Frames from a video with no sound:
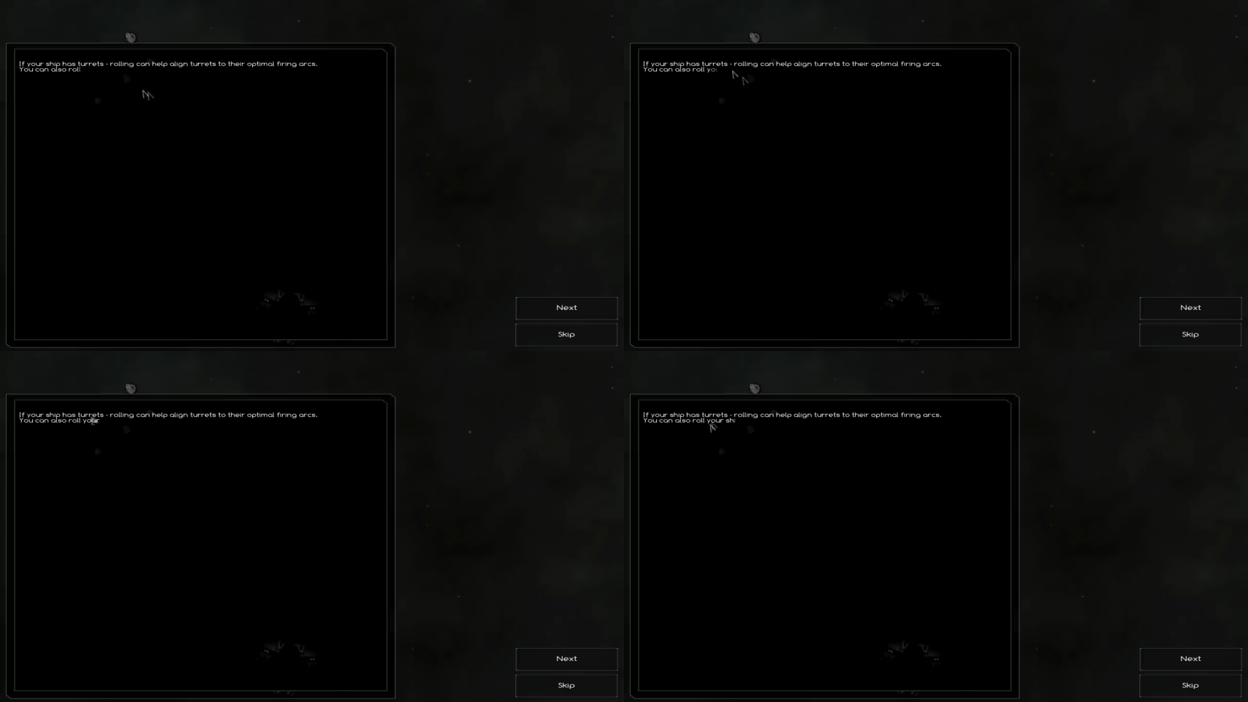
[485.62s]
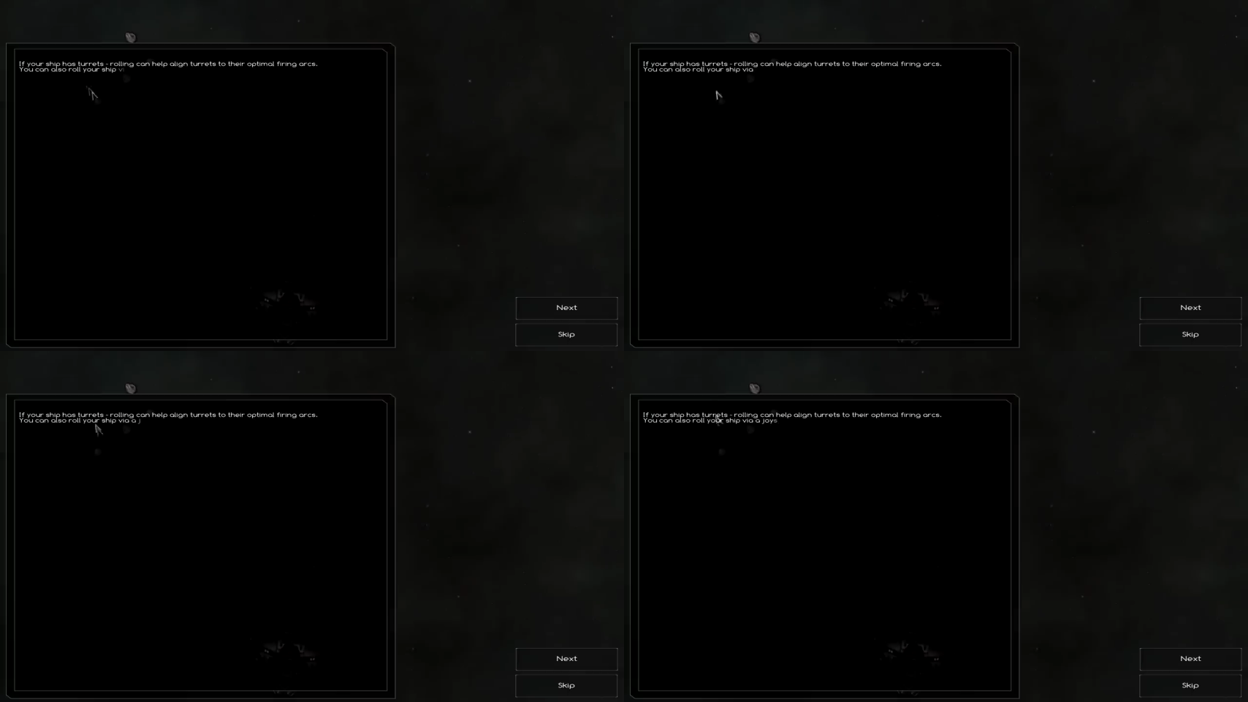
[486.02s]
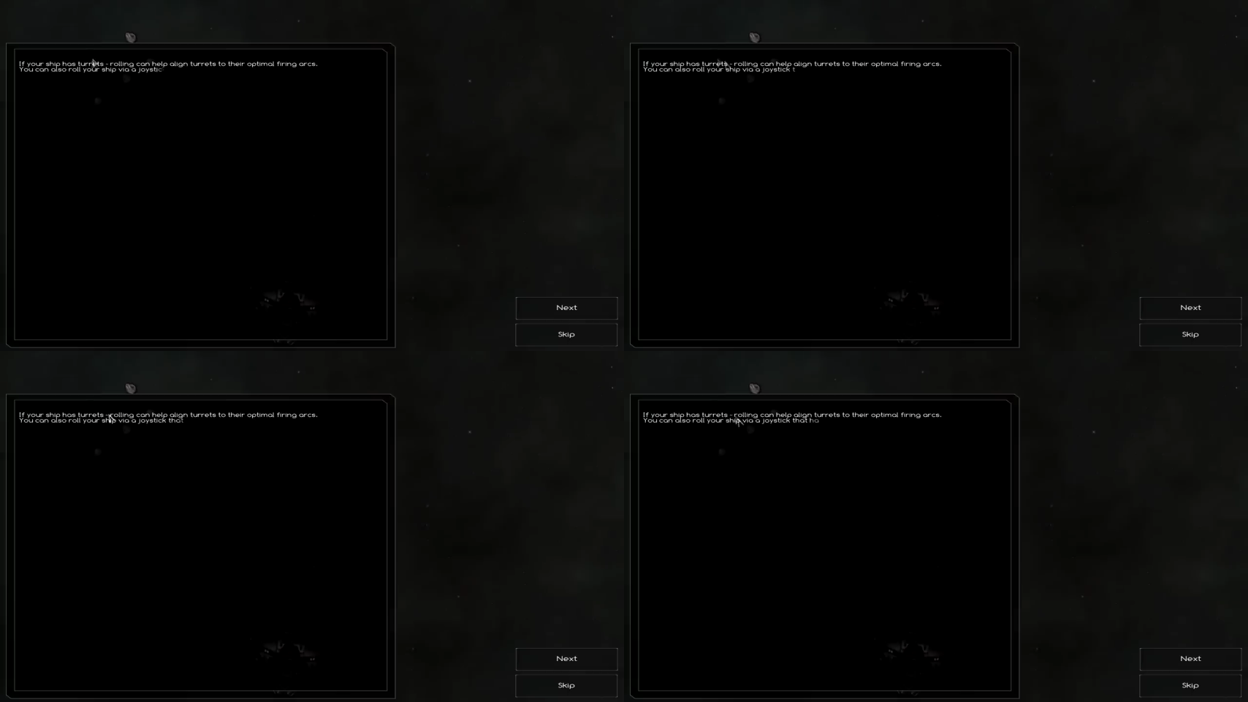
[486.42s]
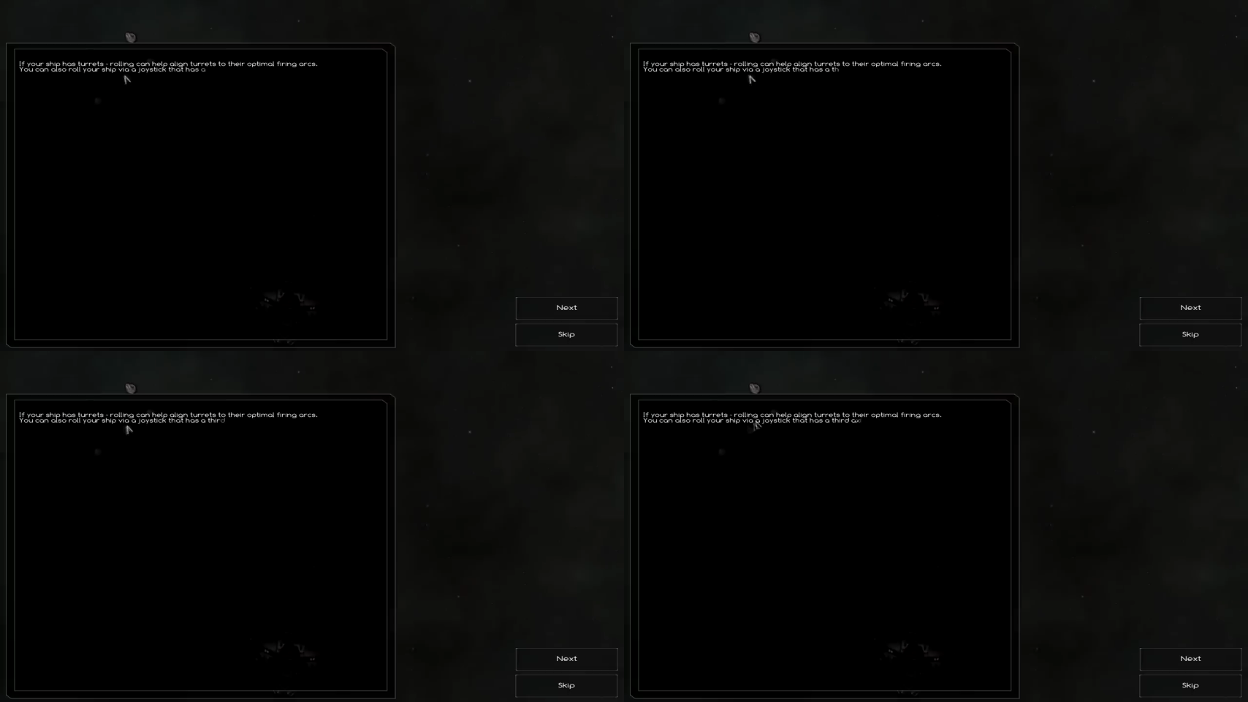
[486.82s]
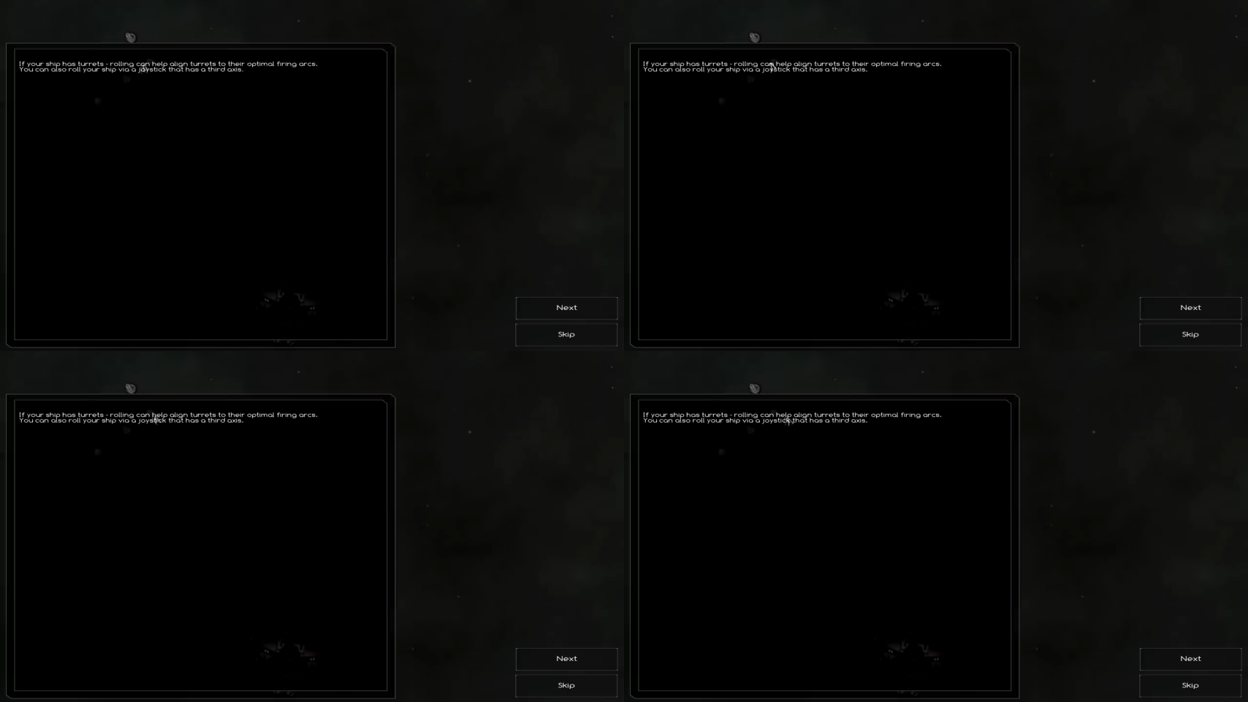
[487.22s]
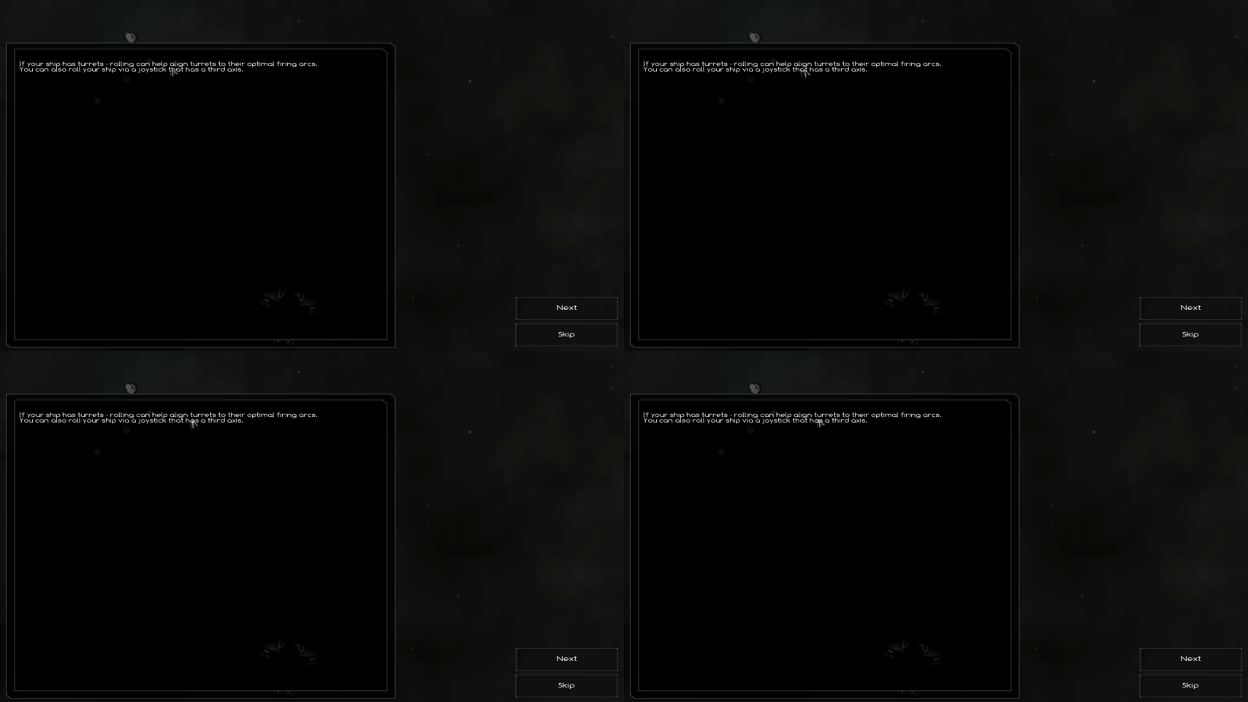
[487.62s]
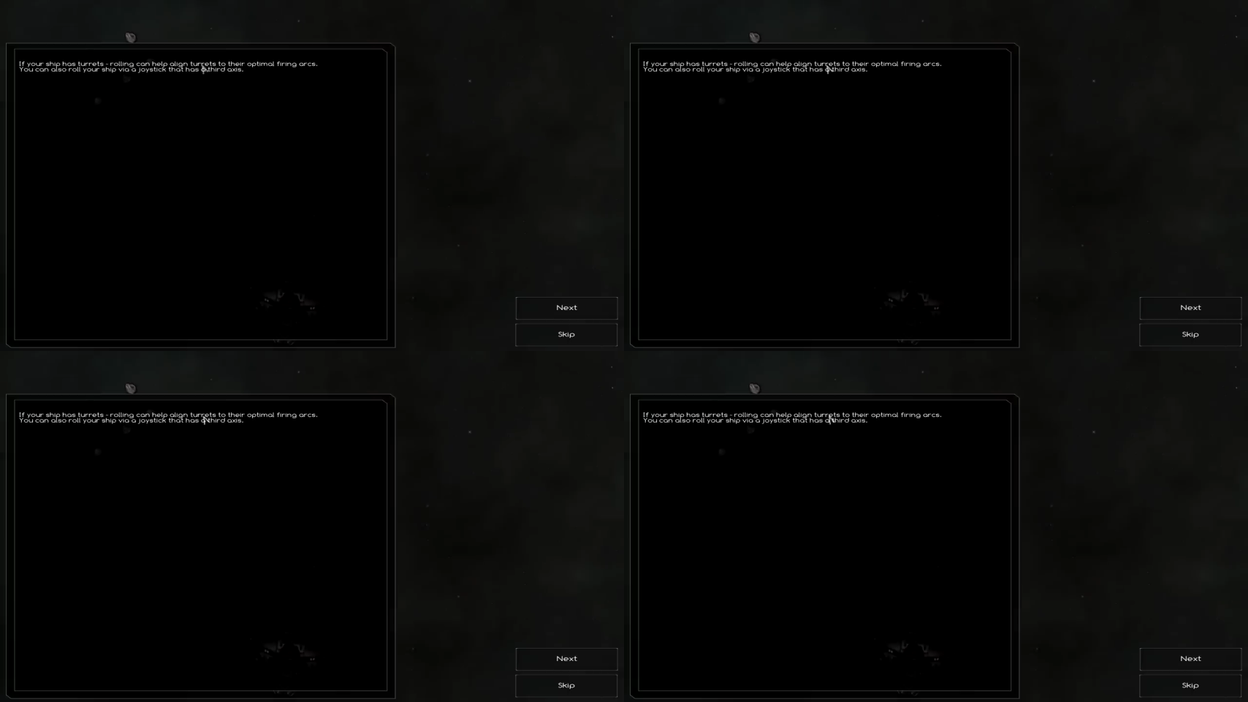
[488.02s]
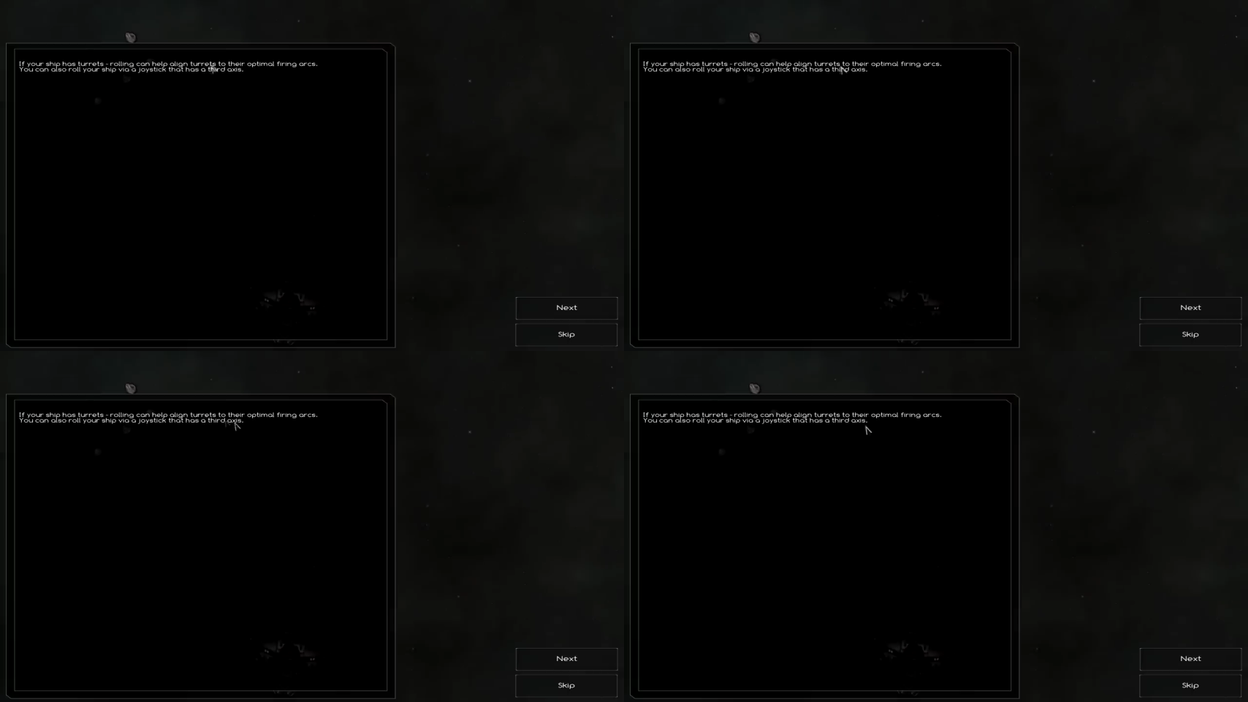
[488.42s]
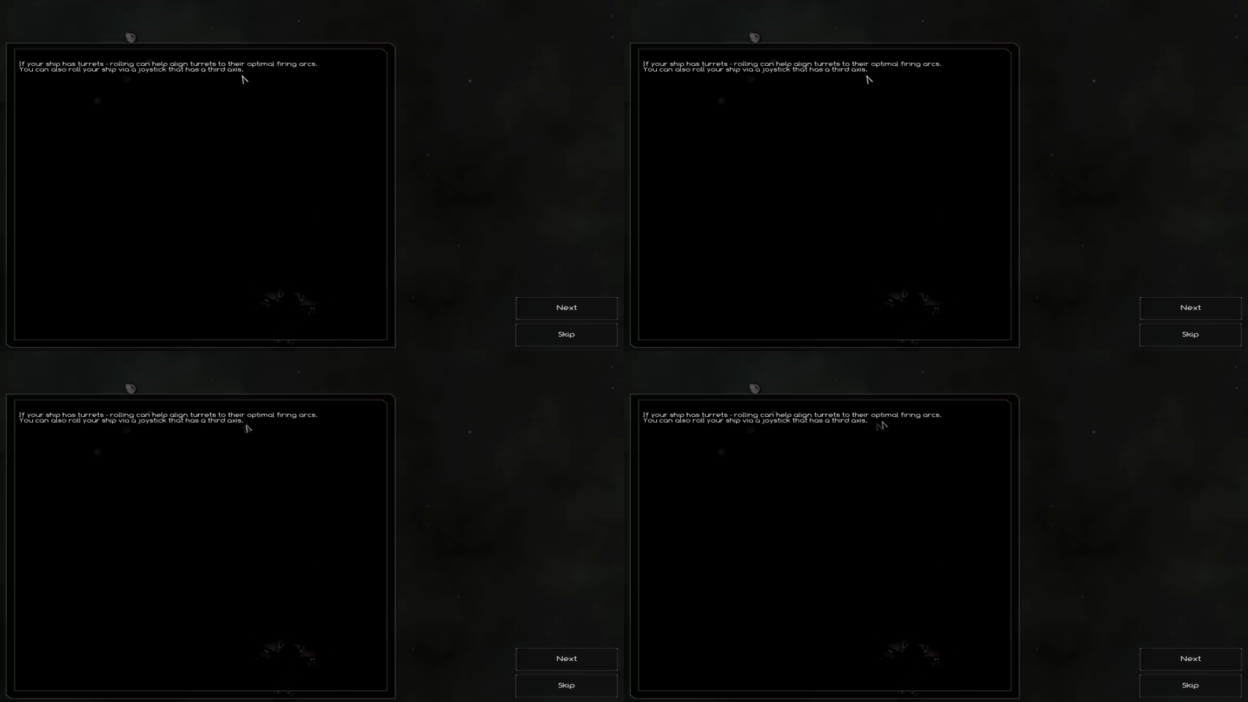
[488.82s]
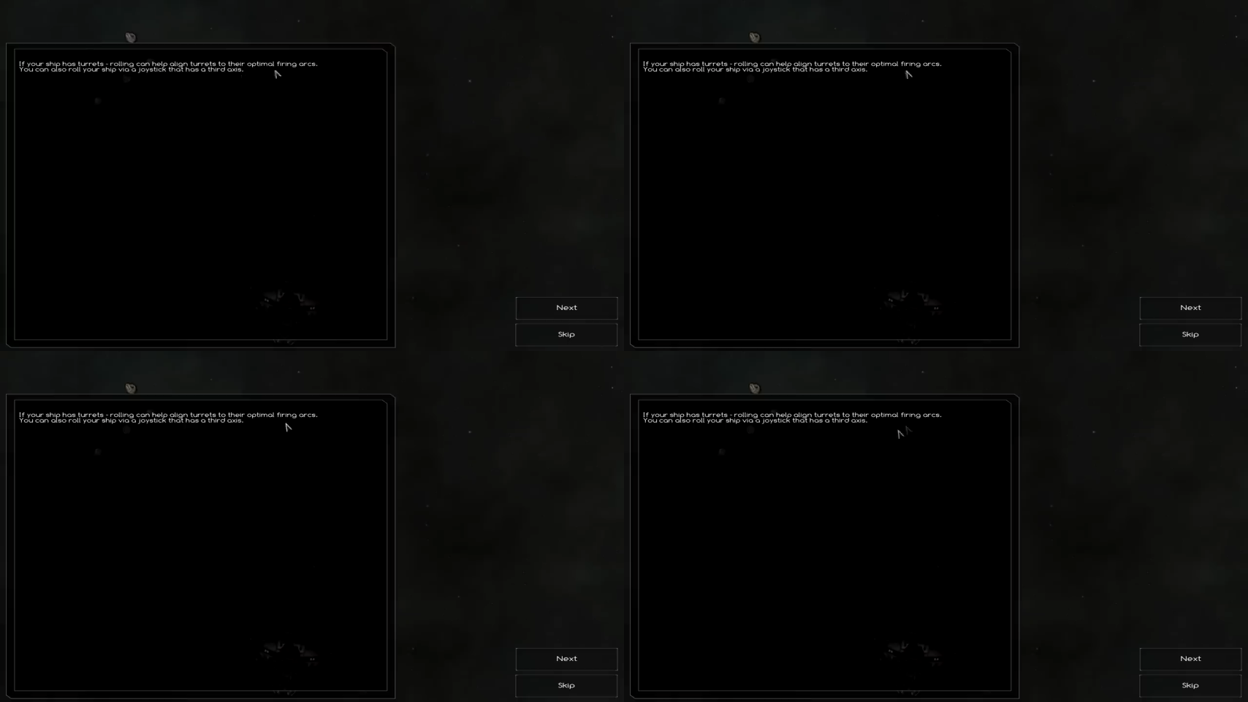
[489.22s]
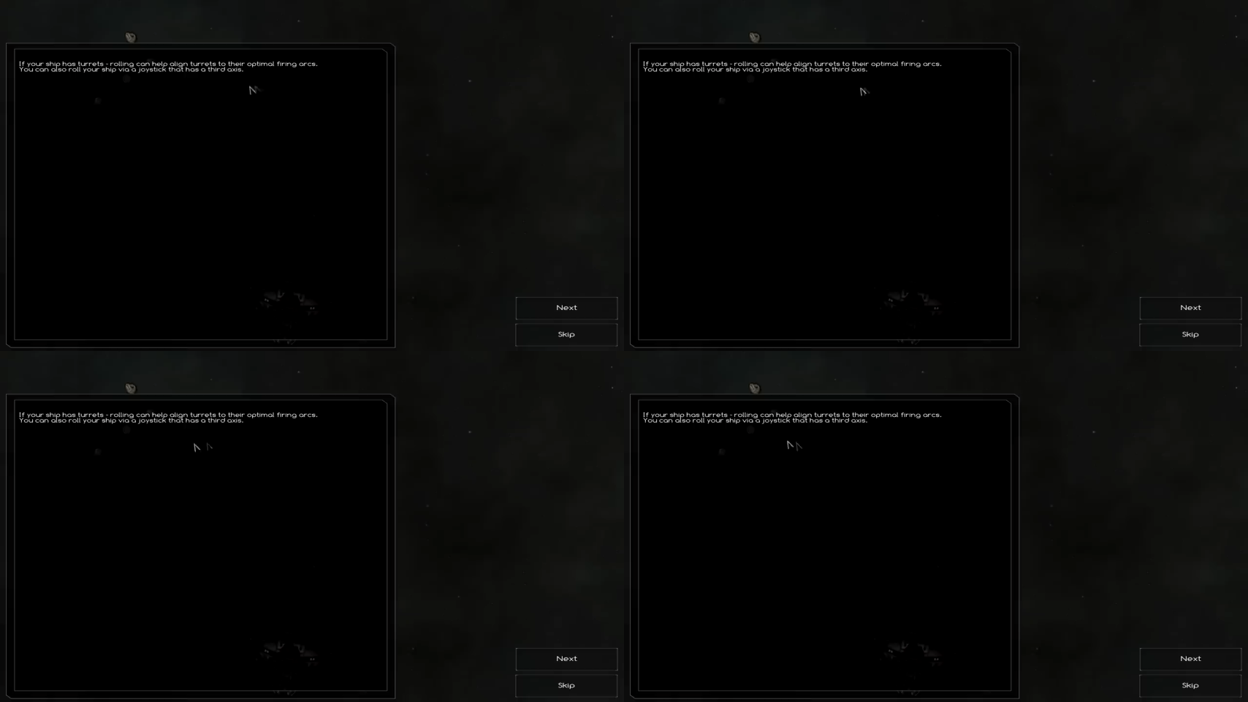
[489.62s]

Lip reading: (no speaker visible)